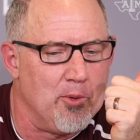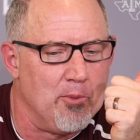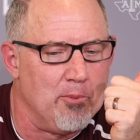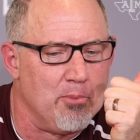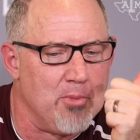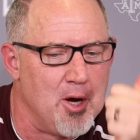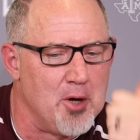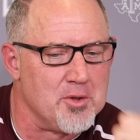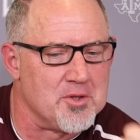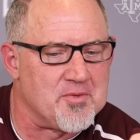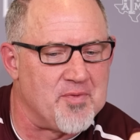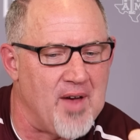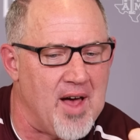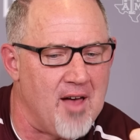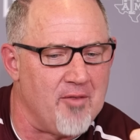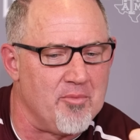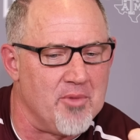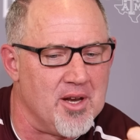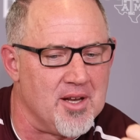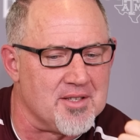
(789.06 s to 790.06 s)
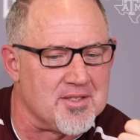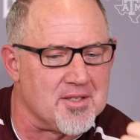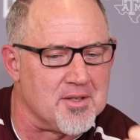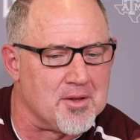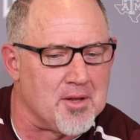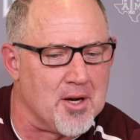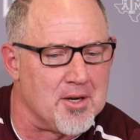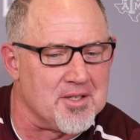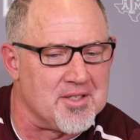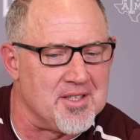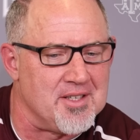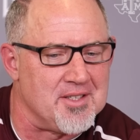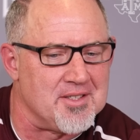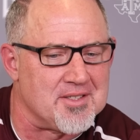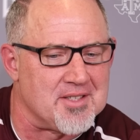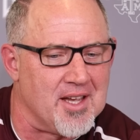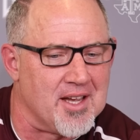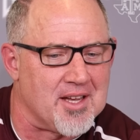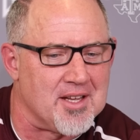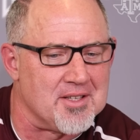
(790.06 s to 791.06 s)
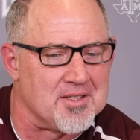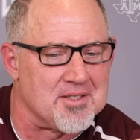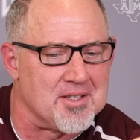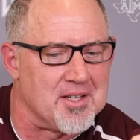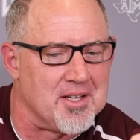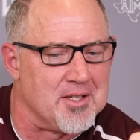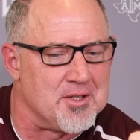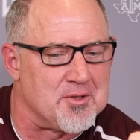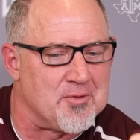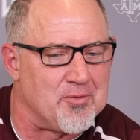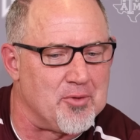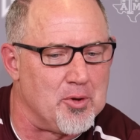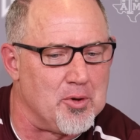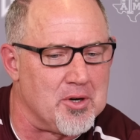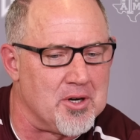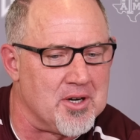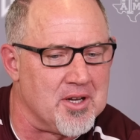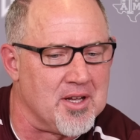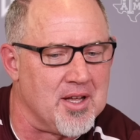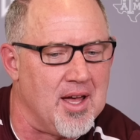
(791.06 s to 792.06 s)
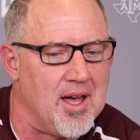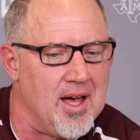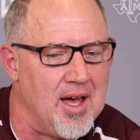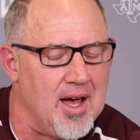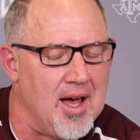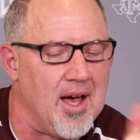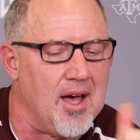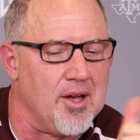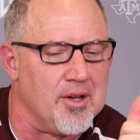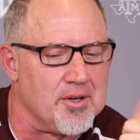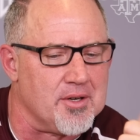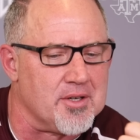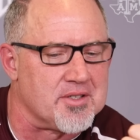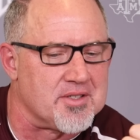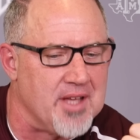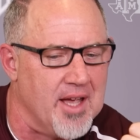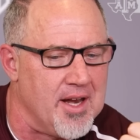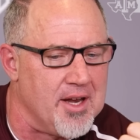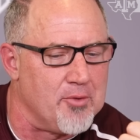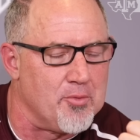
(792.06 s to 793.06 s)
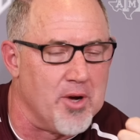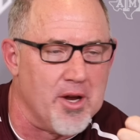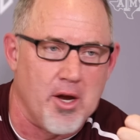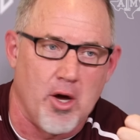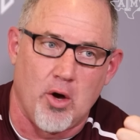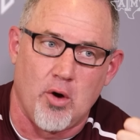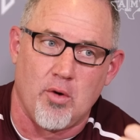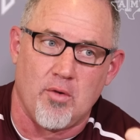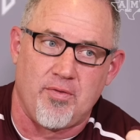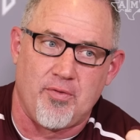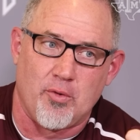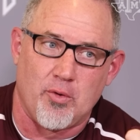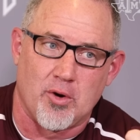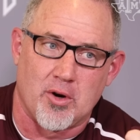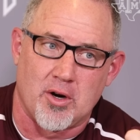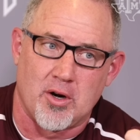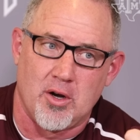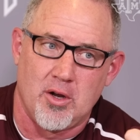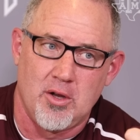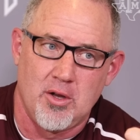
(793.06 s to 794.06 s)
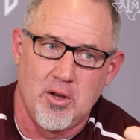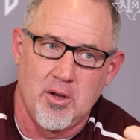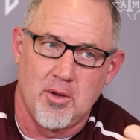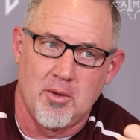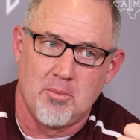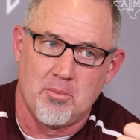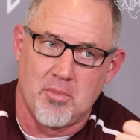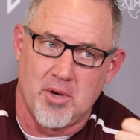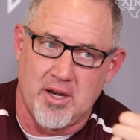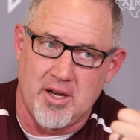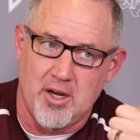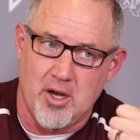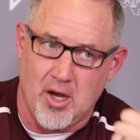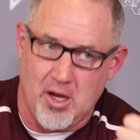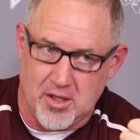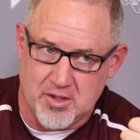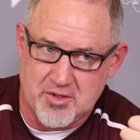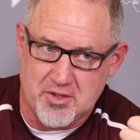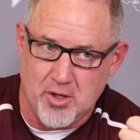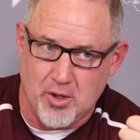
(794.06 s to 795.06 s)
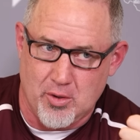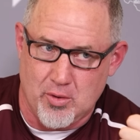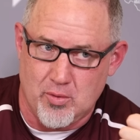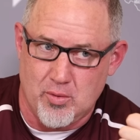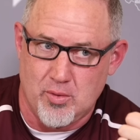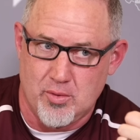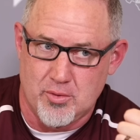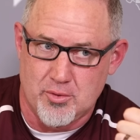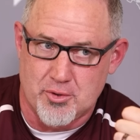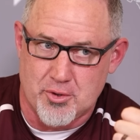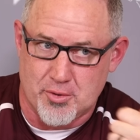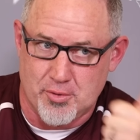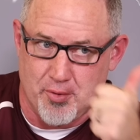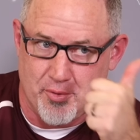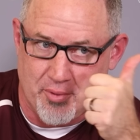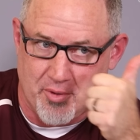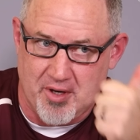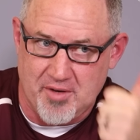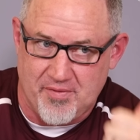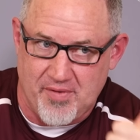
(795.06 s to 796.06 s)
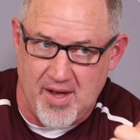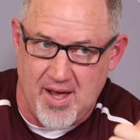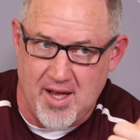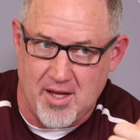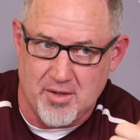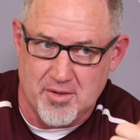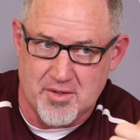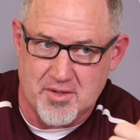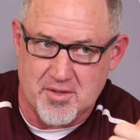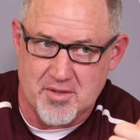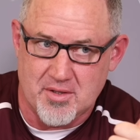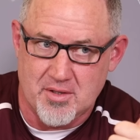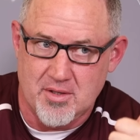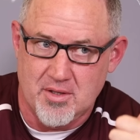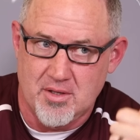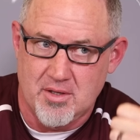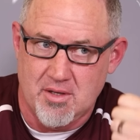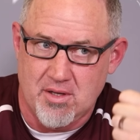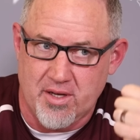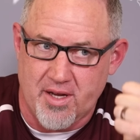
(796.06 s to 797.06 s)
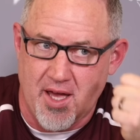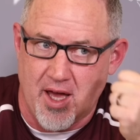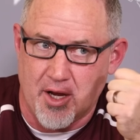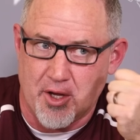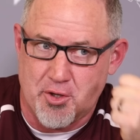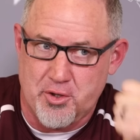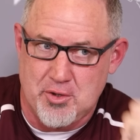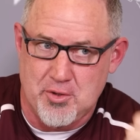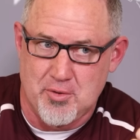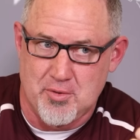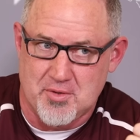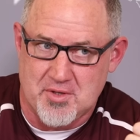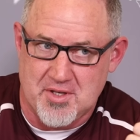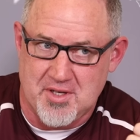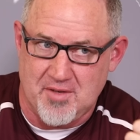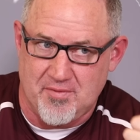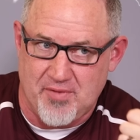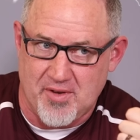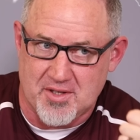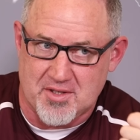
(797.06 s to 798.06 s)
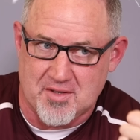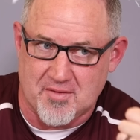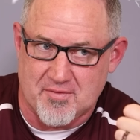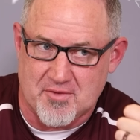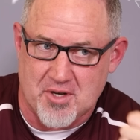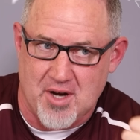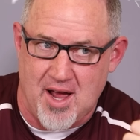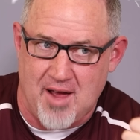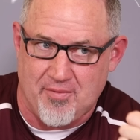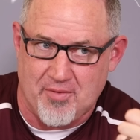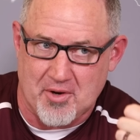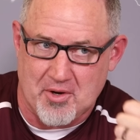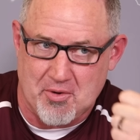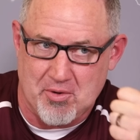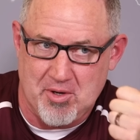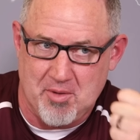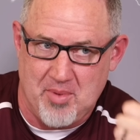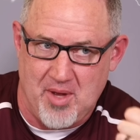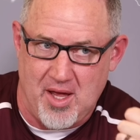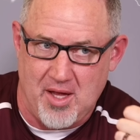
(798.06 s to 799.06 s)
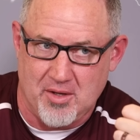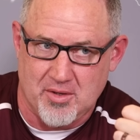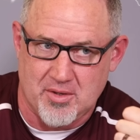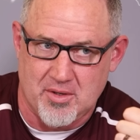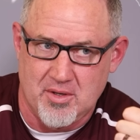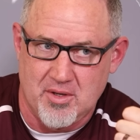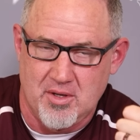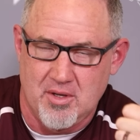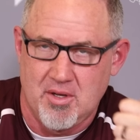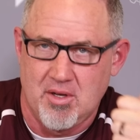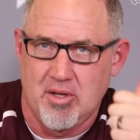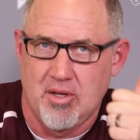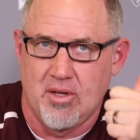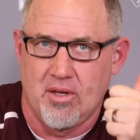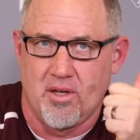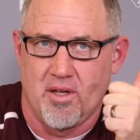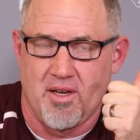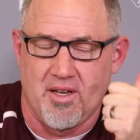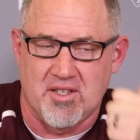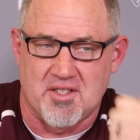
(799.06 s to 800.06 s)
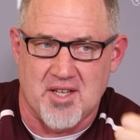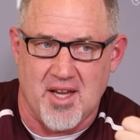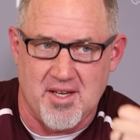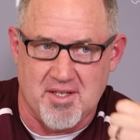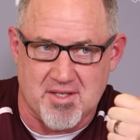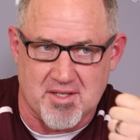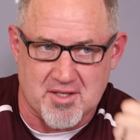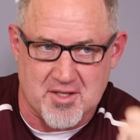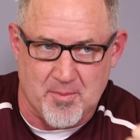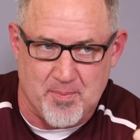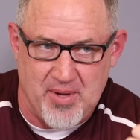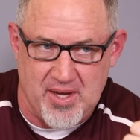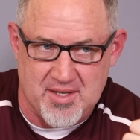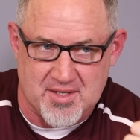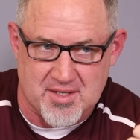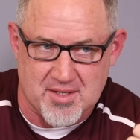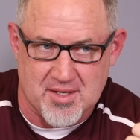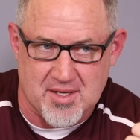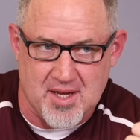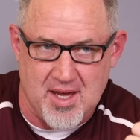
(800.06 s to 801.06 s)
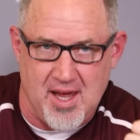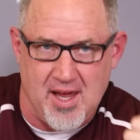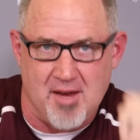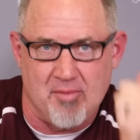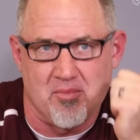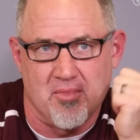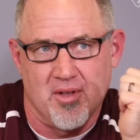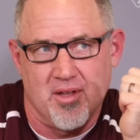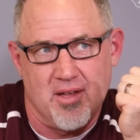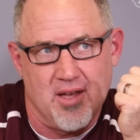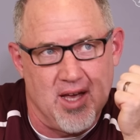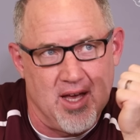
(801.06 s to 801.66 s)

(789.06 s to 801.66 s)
Mo's 5 minutes and 13 seconds against Florida. I understand he went 0-4, but he also drew 3 fouls. He got a huge defensive traffic rebound, and he changes the pace of the game.